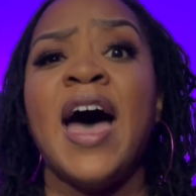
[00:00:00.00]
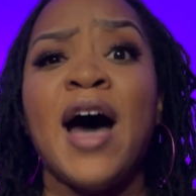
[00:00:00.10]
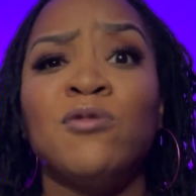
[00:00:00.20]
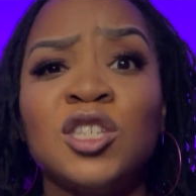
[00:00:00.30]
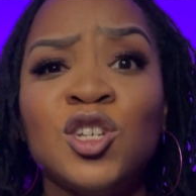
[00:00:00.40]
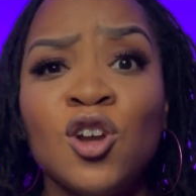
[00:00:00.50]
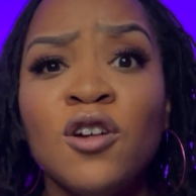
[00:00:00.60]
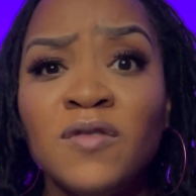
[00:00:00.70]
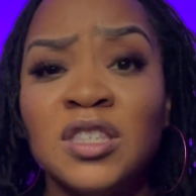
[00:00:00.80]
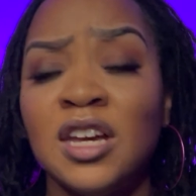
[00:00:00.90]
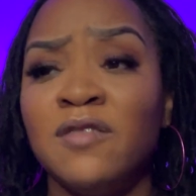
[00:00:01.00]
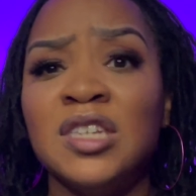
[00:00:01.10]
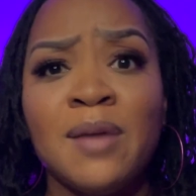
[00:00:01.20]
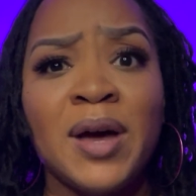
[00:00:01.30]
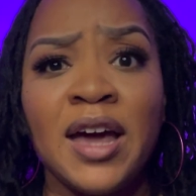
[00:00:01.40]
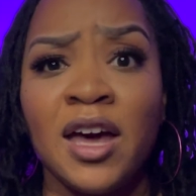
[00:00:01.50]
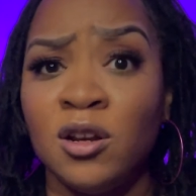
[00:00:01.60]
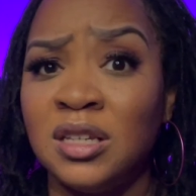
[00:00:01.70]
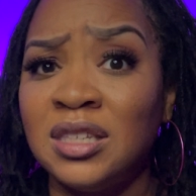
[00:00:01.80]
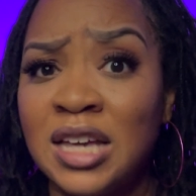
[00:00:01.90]
I was nervous every time I got
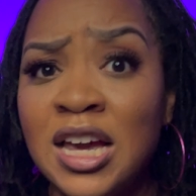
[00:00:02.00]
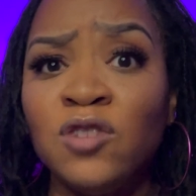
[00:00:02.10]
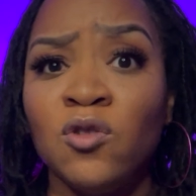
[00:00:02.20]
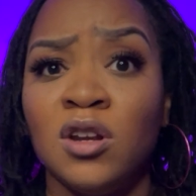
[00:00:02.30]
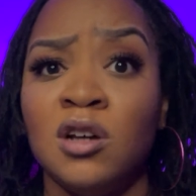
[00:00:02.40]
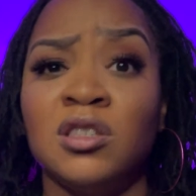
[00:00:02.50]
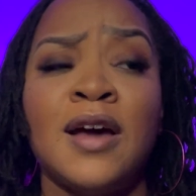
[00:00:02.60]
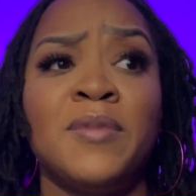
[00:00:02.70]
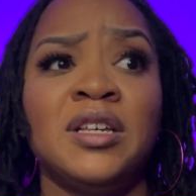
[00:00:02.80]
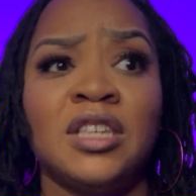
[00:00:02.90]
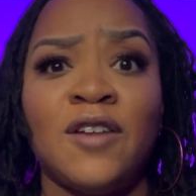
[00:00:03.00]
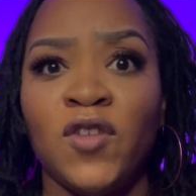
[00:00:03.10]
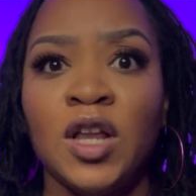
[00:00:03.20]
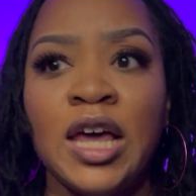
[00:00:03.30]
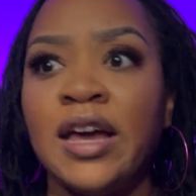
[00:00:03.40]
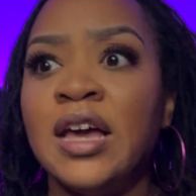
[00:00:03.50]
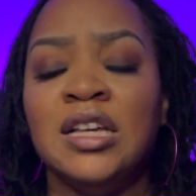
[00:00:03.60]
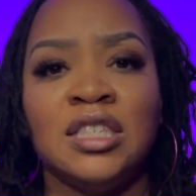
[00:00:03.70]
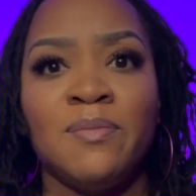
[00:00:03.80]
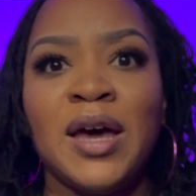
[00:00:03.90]
on the stage for a long time because I felt like
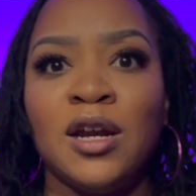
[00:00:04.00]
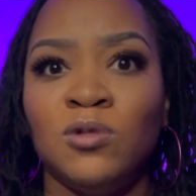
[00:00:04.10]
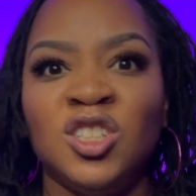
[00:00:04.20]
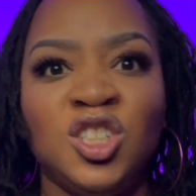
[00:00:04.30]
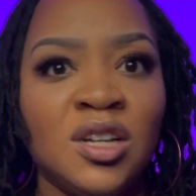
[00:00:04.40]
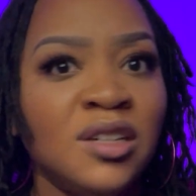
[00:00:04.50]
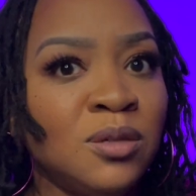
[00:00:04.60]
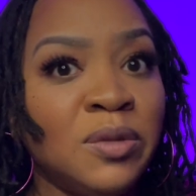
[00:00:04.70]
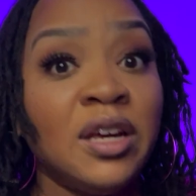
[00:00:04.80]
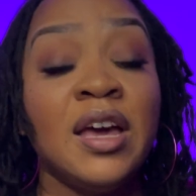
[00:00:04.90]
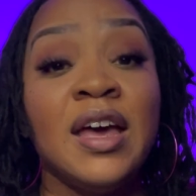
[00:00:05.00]
somebody was judging me.